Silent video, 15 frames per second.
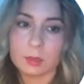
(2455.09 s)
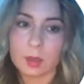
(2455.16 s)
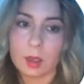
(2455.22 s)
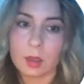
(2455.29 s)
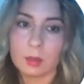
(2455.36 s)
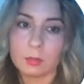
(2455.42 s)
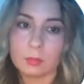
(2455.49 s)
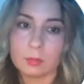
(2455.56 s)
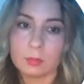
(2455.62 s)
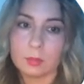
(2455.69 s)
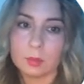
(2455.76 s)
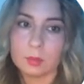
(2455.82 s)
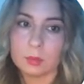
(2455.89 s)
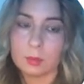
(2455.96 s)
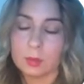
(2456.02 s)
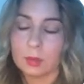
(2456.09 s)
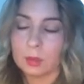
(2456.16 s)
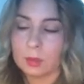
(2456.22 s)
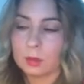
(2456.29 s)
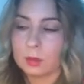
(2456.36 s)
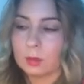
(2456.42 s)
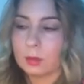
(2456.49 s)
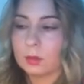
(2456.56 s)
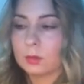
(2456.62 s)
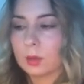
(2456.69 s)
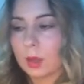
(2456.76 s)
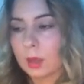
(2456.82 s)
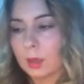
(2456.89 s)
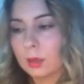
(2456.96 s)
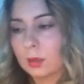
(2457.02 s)
time.
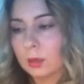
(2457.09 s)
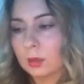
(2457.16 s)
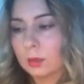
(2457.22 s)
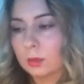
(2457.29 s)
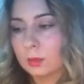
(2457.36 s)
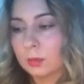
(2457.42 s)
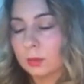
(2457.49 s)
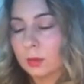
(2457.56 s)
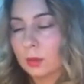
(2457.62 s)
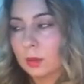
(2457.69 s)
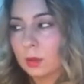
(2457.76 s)
Okay, because